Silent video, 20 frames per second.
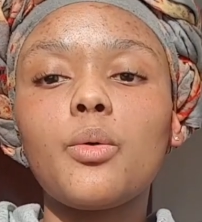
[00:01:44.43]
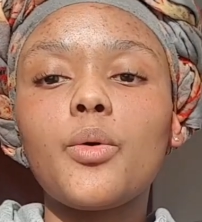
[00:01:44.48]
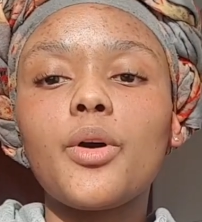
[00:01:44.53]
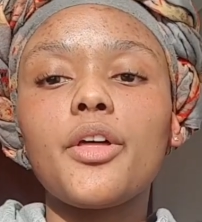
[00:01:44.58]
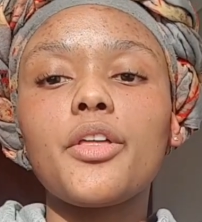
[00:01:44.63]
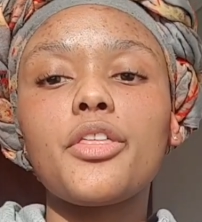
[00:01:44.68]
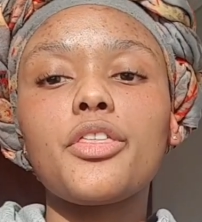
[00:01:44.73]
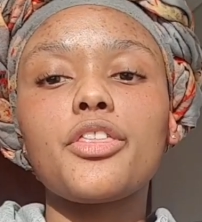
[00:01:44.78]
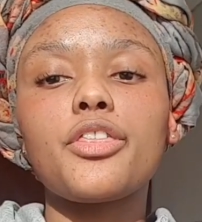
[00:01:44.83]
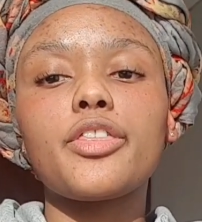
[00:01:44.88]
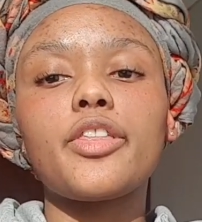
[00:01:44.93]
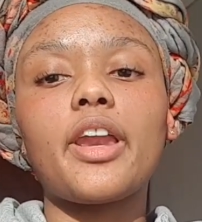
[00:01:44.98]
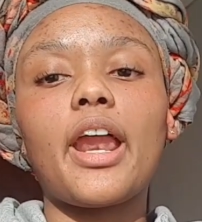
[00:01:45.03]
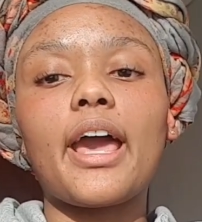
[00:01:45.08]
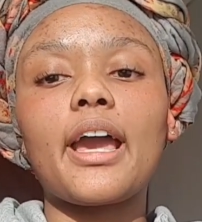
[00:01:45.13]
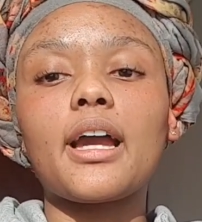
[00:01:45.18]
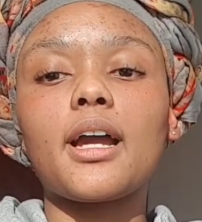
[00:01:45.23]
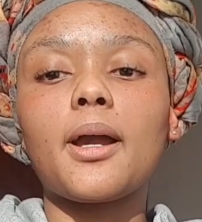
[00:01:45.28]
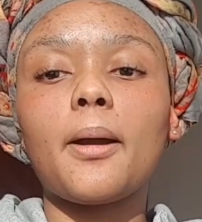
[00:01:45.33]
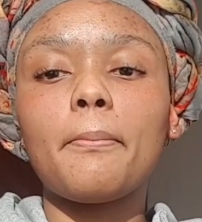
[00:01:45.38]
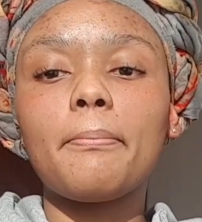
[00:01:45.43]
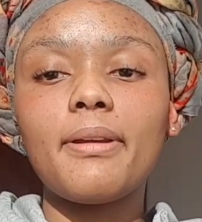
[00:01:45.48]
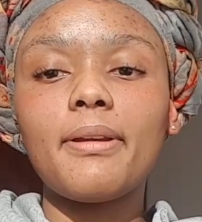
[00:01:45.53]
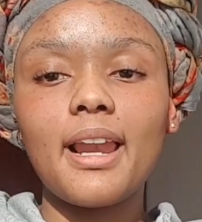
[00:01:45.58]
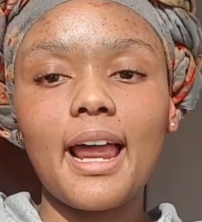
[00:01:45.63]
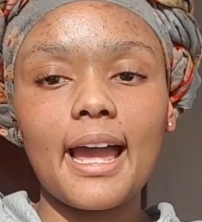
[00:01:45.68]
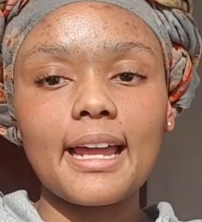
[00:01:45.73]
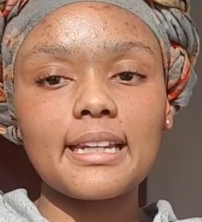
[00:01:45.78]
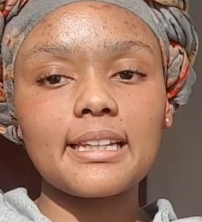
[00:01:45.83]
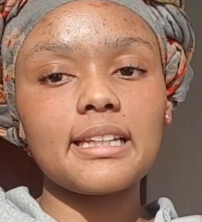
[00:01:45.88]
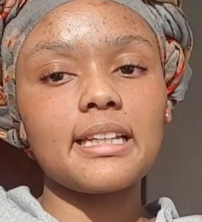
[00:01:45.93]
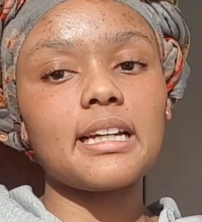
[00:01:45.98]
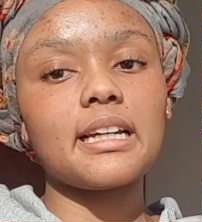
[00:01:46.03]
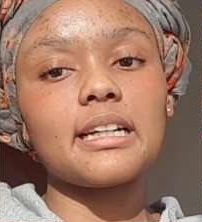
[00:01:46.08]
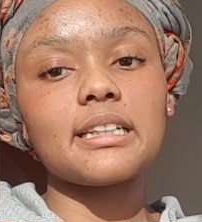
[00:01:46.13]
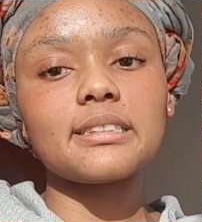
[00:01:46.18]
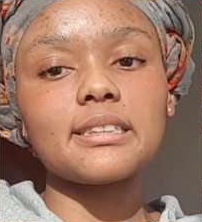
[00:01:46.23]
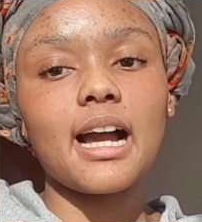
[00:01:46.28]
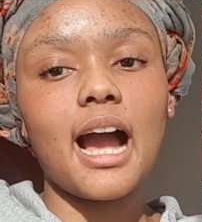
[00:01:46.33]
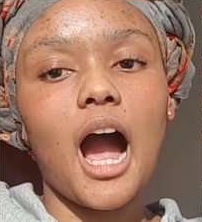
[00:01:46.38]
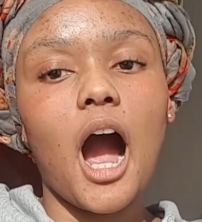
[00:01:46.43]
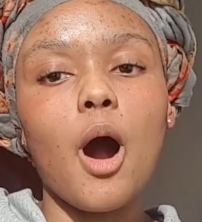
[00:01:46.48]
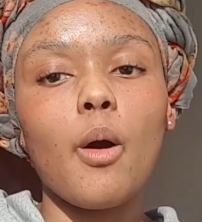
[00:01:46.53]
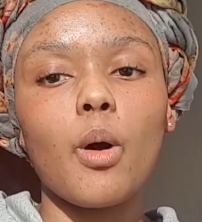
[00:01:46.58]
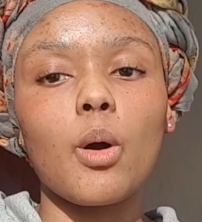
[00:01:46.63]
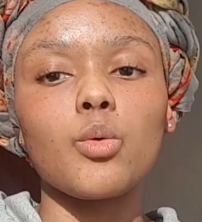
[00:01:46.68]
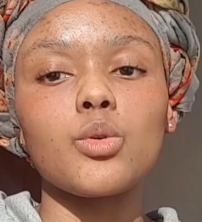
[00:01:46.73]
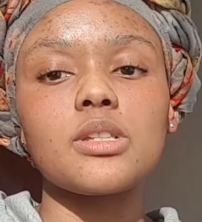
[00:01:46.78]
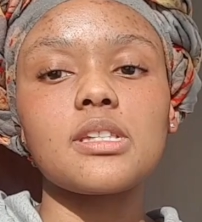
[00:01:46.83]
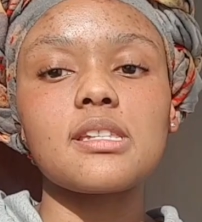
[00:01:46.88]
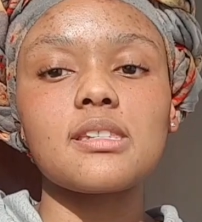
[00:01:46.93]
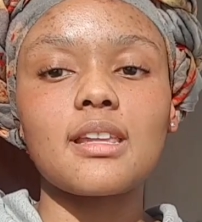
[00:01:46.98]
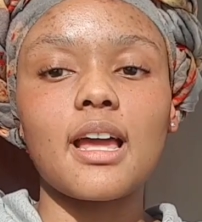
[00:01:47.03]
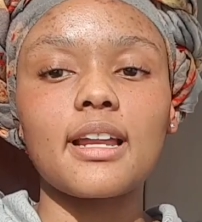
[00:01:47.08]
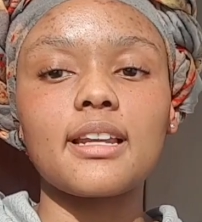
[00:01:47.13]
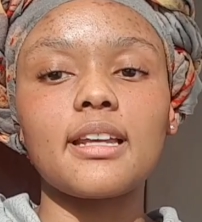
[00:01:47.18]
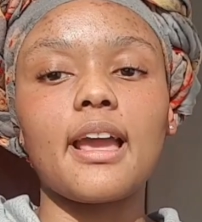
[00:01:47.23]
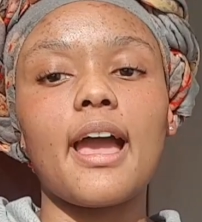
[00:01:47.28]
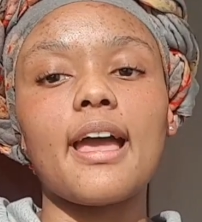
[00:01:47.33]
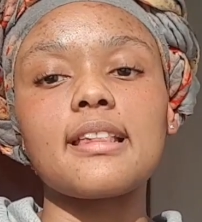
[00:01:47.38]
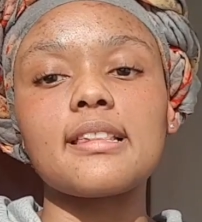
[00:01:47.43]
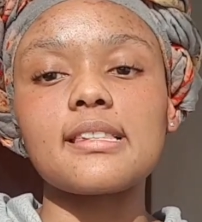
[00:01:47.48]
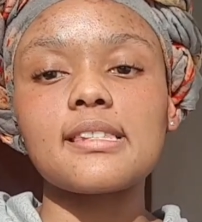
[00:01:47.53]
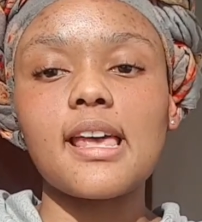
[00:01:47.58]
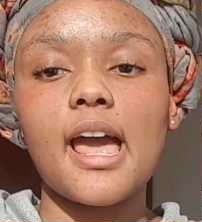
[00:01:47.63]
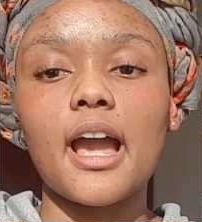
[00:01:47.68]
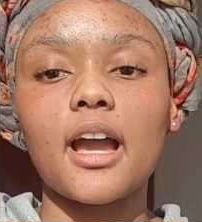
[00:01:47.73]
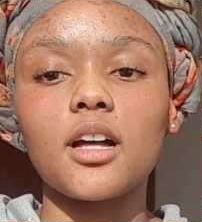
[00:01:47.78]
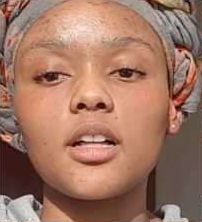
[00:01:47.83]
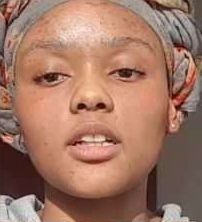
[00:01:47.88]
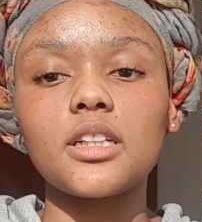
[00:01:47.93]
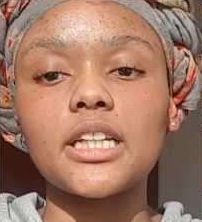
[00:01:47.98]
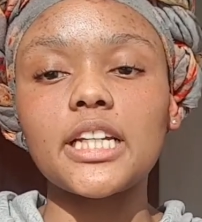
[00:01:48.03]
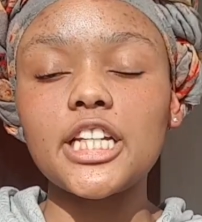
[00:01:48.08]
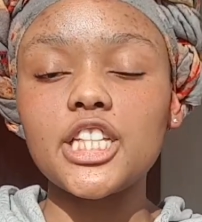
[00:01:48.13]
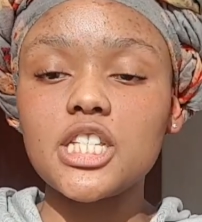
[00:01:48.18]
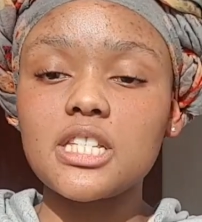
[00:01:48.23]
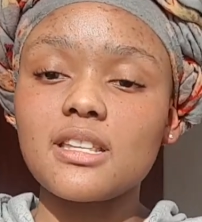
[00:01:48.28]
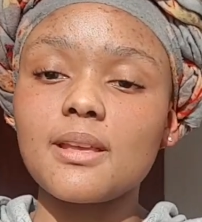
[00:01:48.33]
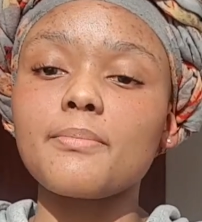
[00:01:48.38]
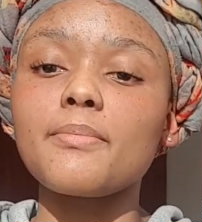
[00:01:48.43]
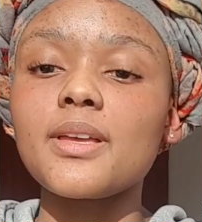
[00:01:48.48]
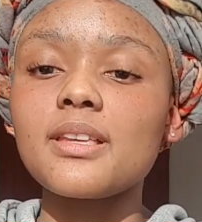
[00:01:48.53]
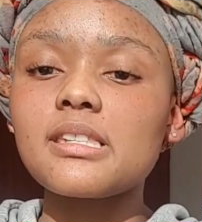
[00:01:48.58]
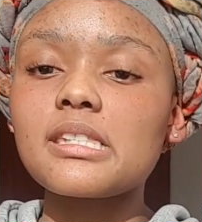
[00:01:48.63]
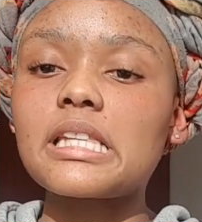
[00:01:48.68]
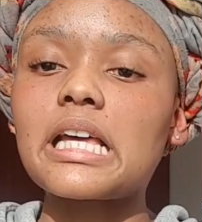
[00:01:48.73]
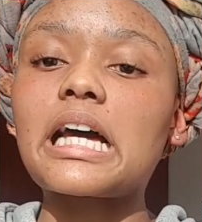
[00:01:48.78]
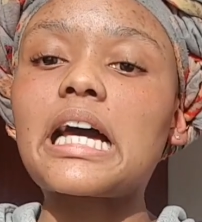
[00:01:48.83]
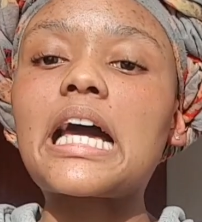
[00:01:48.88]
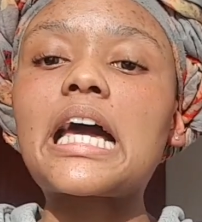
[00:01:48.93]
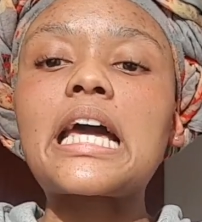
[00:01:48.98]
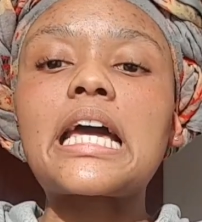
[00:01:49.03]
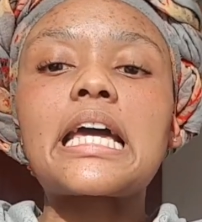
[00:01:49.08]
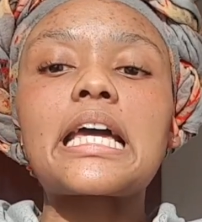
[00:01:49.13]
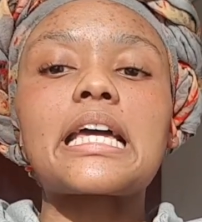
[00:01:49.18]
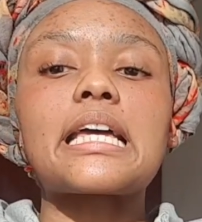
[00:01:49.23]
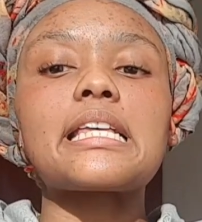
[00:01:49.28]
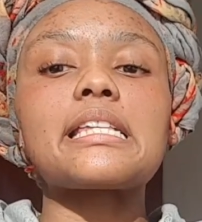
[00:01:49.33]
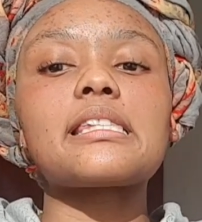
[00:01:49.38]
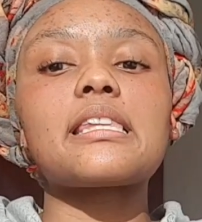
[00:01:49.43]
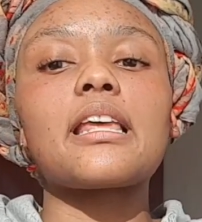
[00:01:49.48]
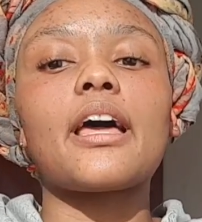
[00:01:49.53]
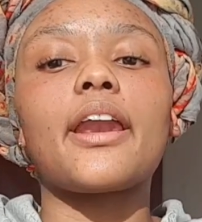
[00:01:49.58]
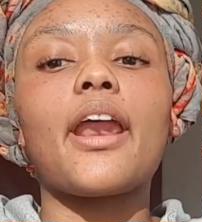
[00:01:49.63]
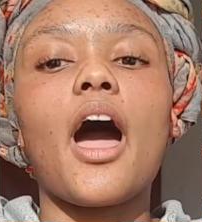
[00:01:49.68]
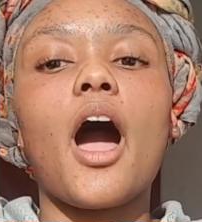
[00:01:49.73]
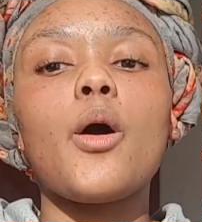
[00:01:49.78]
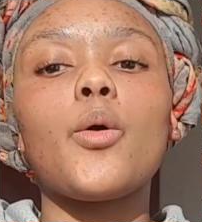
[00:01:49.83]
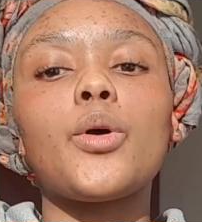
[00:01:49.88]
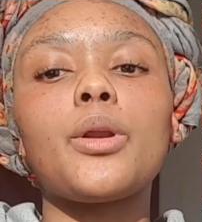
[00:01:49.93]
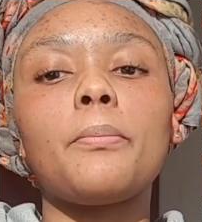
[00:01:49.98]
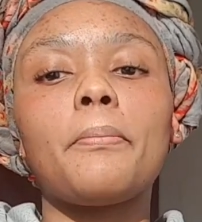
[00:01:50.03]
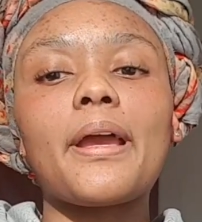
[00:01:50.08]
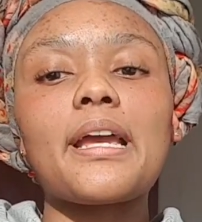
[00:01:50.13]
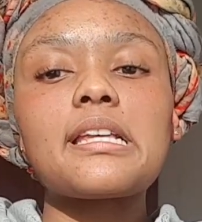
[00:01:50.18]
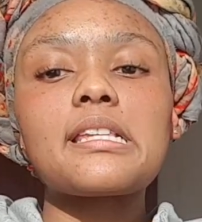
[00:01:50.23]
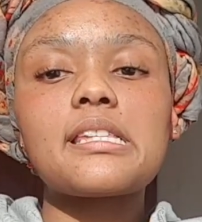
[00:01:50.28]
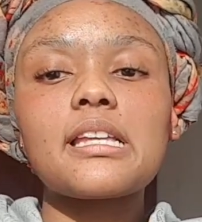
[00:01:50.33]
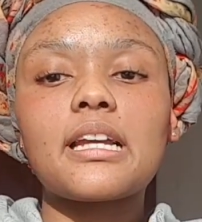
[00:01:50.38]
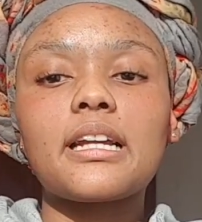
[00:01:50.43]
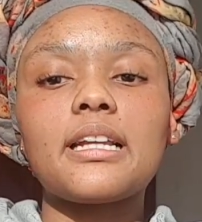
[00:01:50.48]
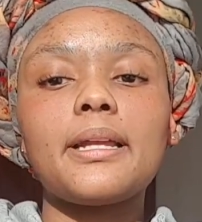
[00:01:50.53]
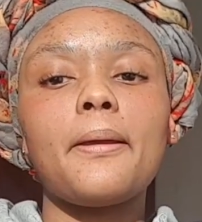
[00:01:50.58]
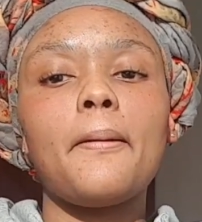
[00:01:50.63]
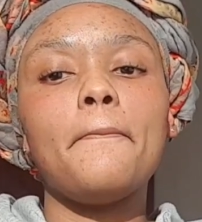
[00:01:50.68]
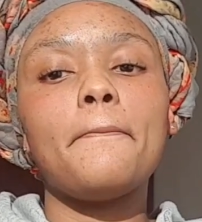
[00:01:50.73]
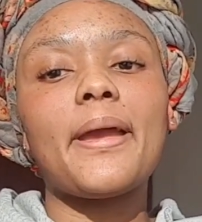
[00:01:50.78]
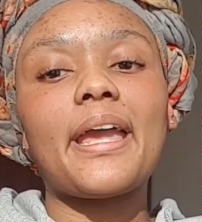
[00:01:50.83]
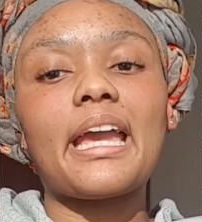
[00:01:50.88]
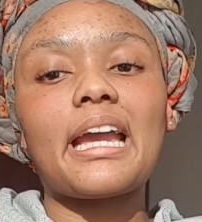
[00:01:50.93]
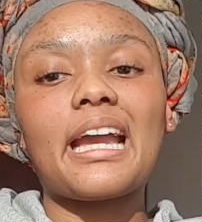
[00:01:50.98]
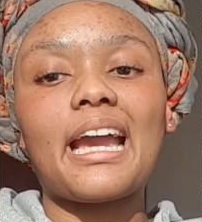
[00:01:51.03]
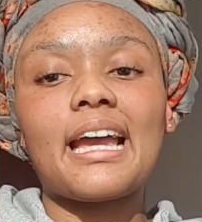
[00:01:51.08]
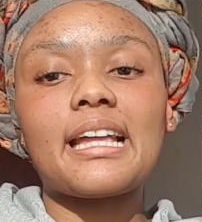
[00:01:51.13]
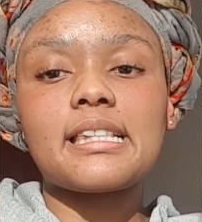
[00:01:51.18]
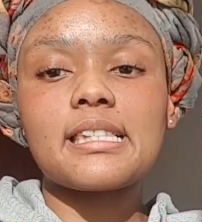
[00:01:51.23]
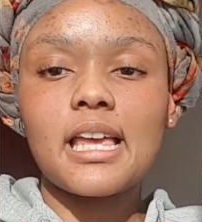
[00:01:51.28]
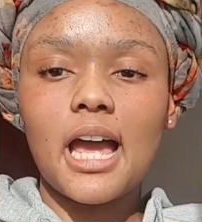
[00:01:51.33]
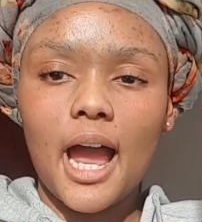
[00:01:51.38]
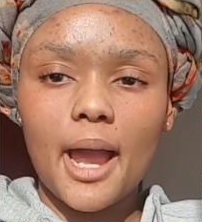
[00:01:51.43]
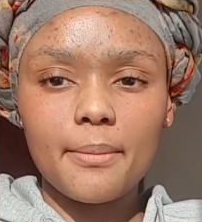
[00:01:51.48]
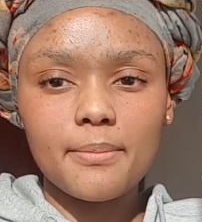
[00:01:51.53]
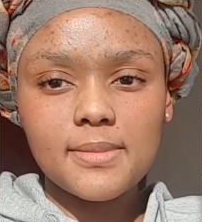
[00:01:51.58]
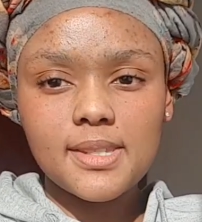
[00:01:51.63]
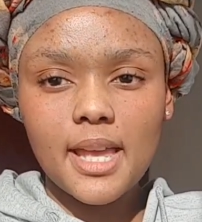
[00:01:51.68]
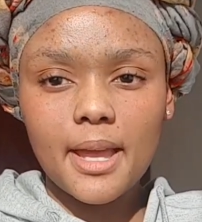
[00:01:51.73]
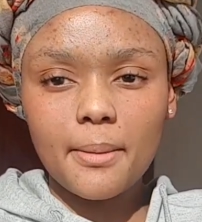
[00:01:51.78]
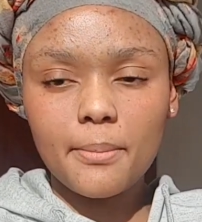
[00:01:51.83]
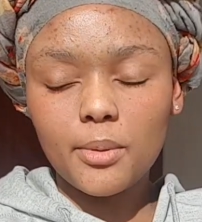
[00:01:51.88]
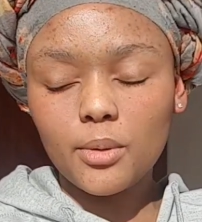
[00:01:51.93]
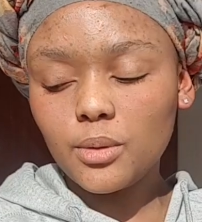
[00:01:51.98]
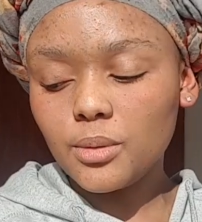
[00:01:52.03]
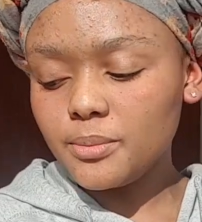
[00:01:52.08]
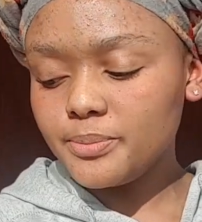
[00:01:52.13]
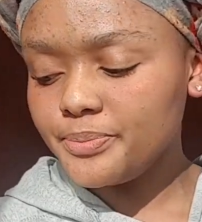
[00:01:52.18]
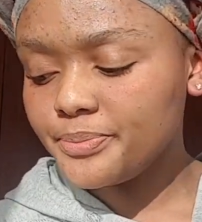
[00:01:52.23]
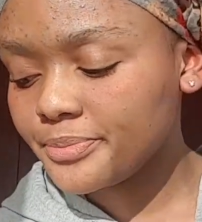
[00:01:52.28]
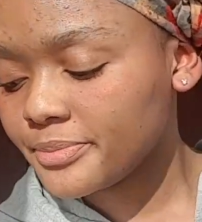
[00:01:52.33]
with like planning how I would study and tackle each semester is that I would basically make a timetable,